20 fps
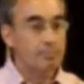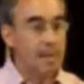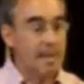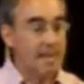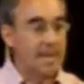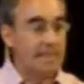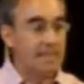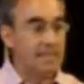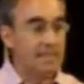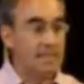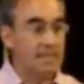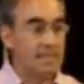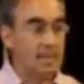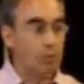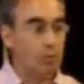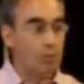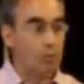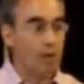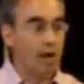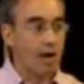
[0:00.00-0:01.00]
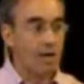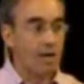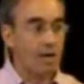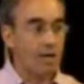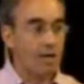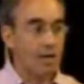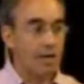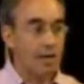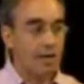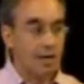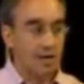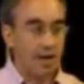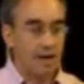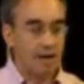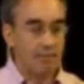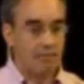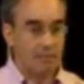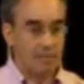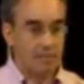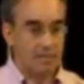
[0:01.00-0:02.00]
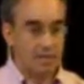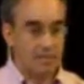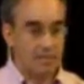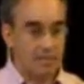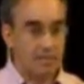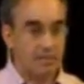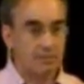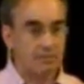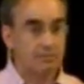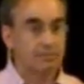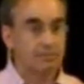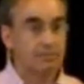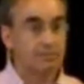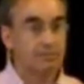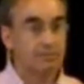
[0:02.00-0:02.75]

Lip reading: Maine is in one heck of a mess.